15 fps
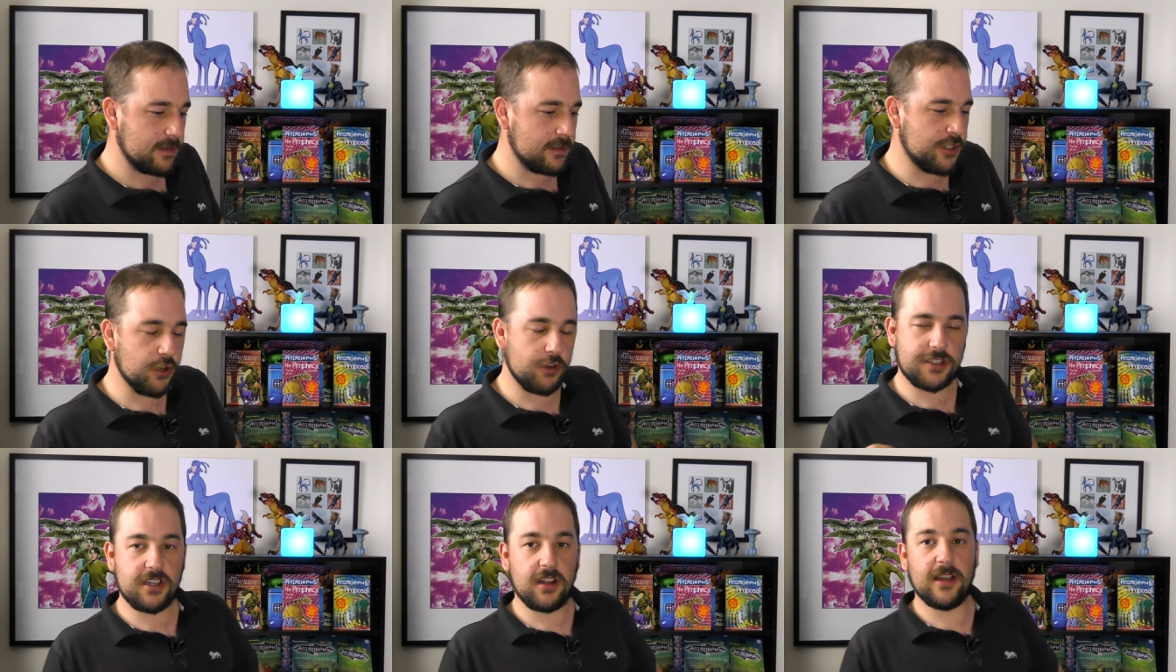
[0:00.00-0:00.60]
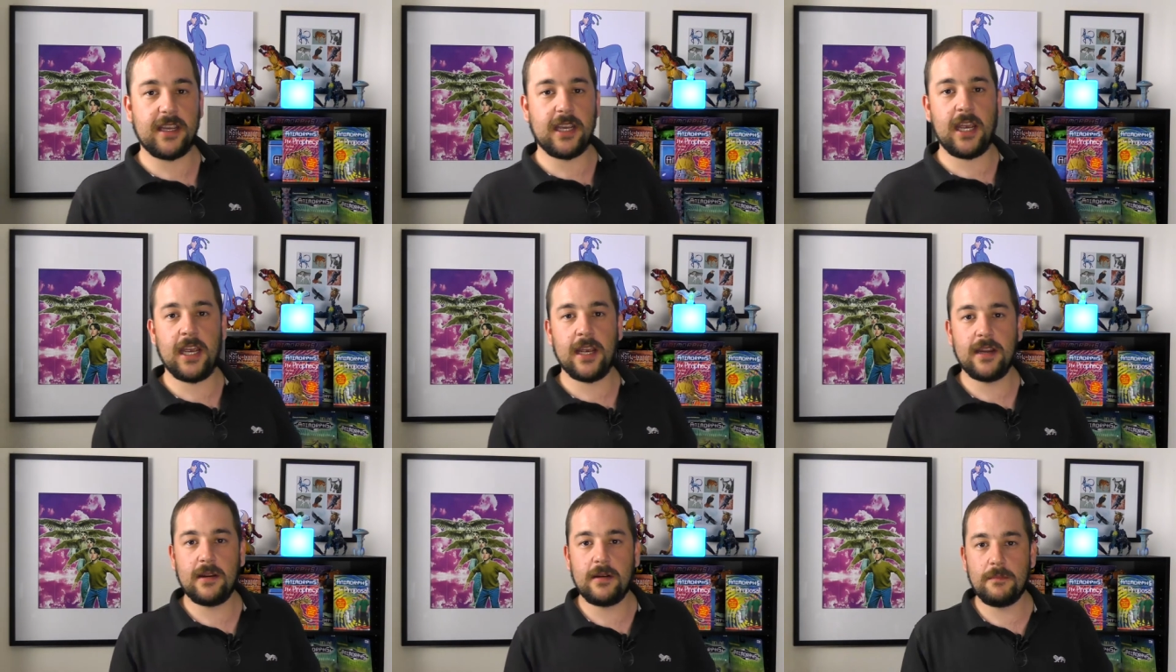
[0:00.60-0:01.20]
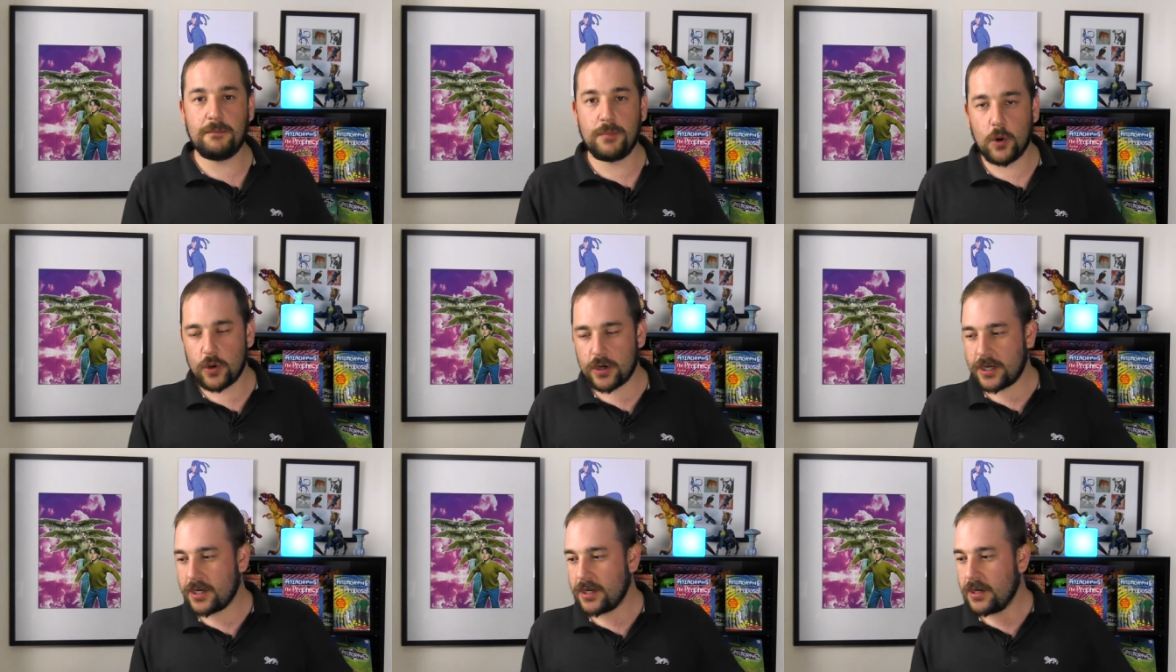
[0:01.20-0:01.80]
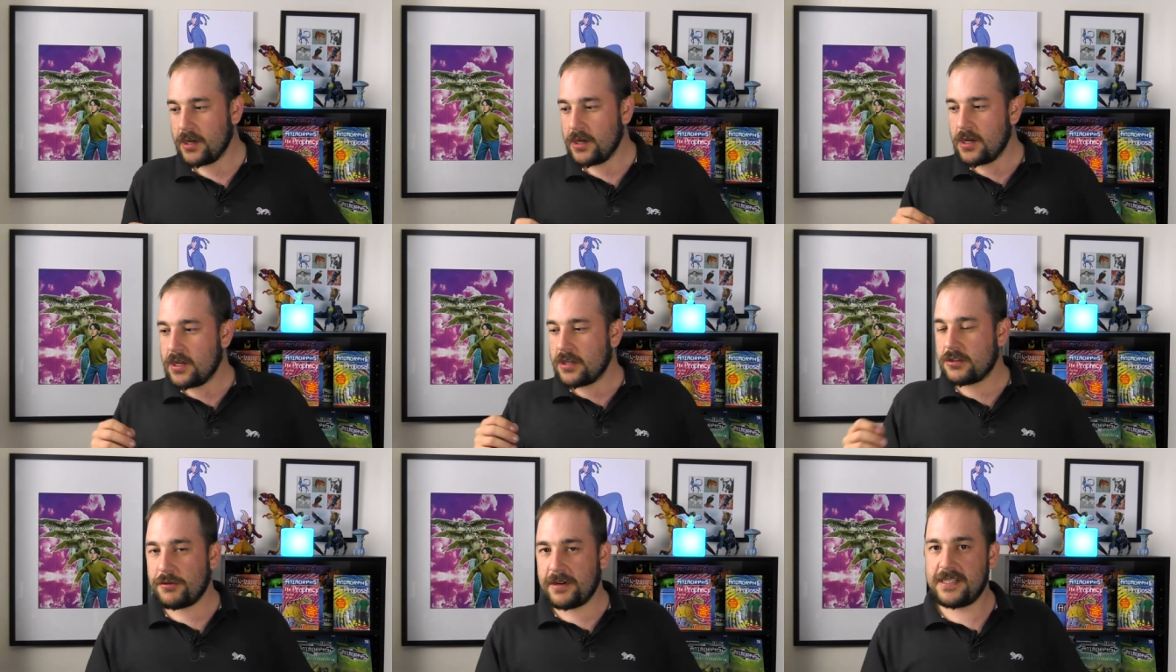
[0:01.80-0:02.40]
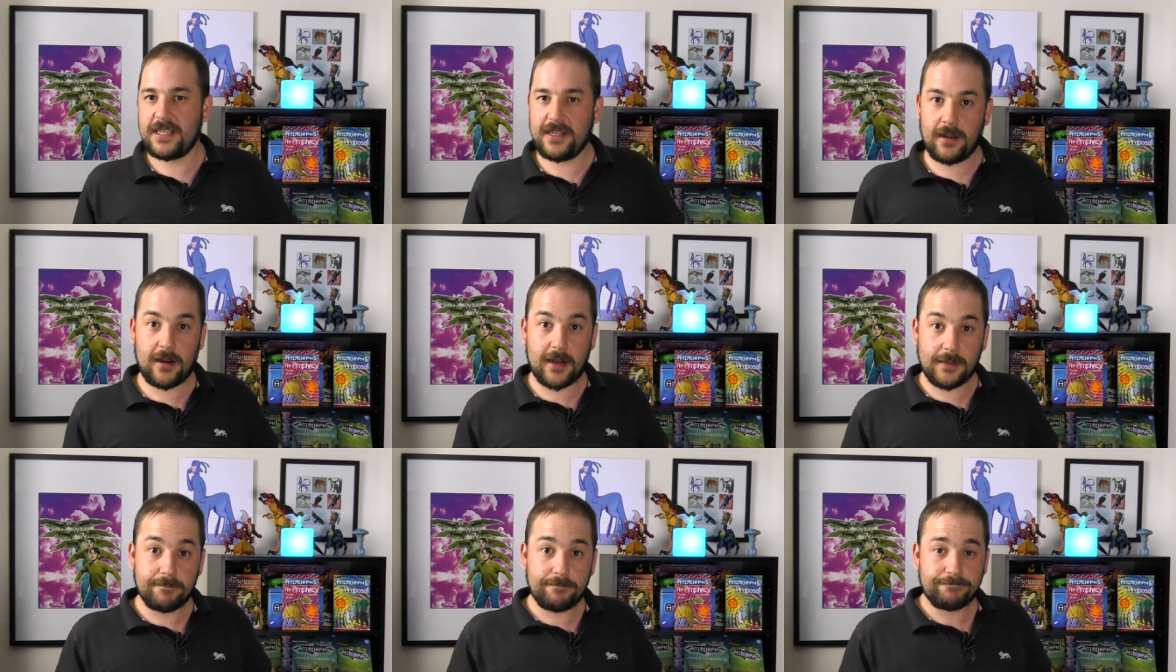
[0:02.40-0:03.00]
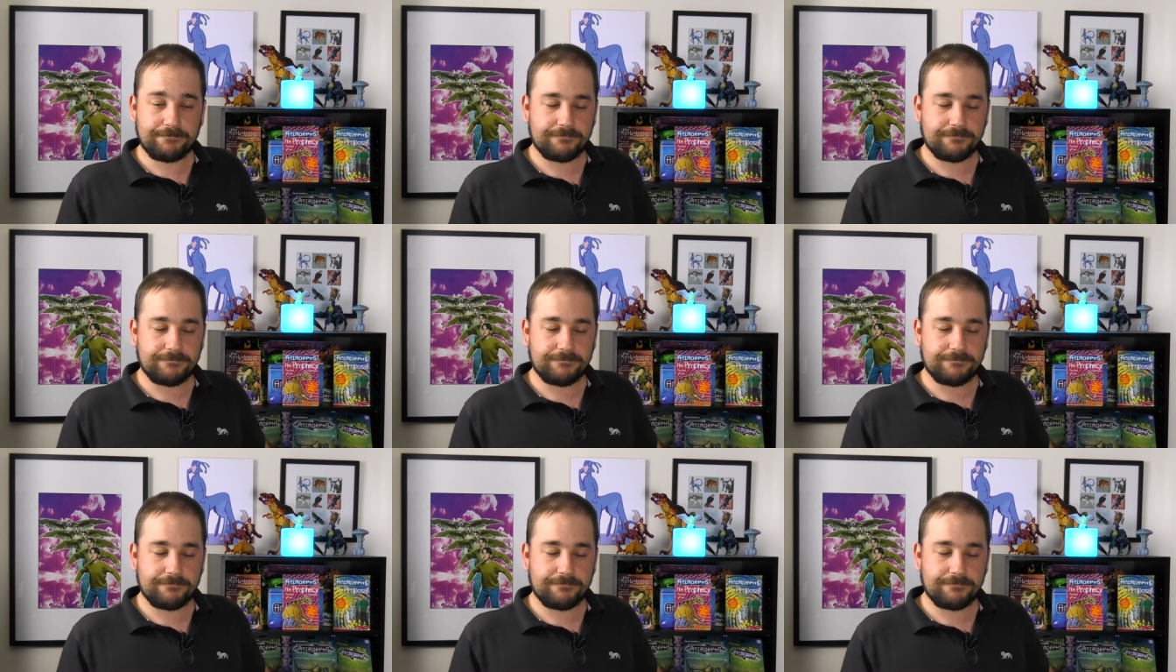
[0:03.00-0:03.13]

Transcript: Just like in book twenty-nine,